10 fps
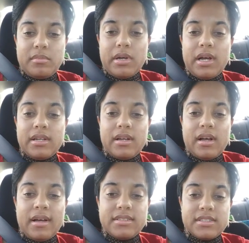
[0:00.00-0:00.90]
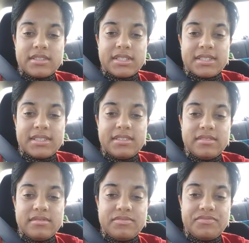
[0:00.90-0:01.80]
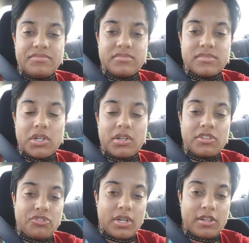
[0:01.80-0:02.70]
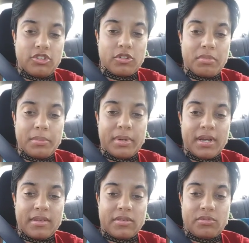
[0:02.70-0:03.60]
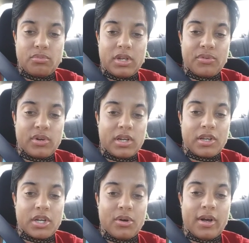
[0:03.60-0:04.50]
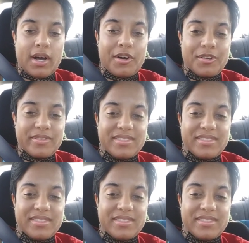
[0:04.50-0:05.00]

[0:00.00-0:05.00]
but I, I look good. I always try to look my best whenever I go out.